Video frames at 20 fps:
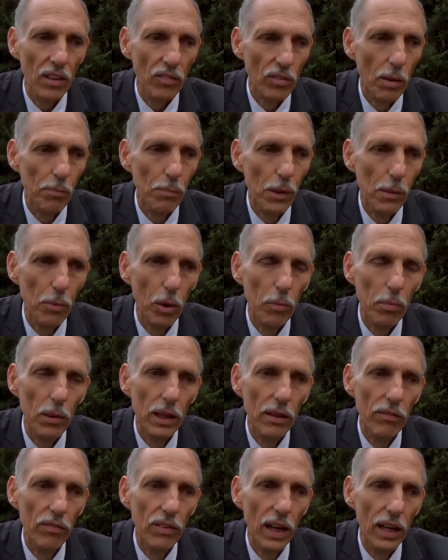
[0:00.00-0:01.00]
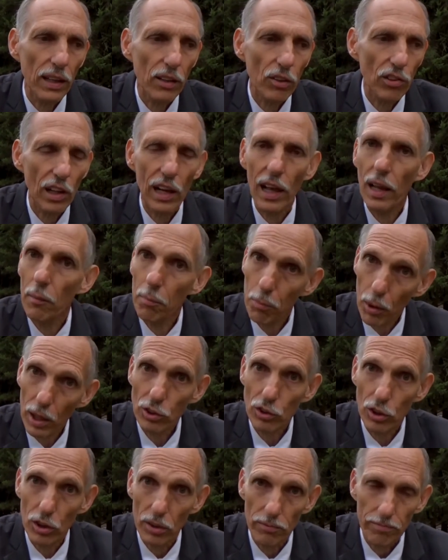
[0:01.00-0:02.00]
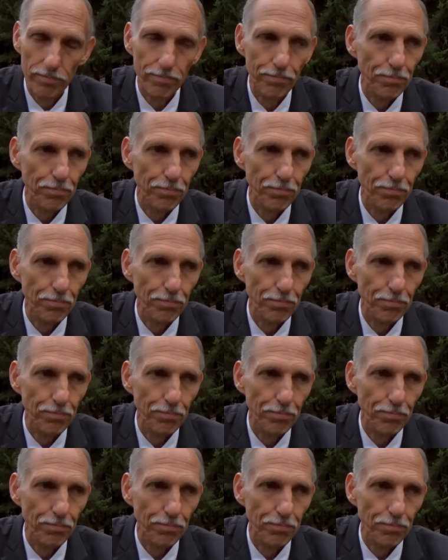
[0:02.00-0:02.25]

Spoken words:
Some people believe that there's a lot of pressure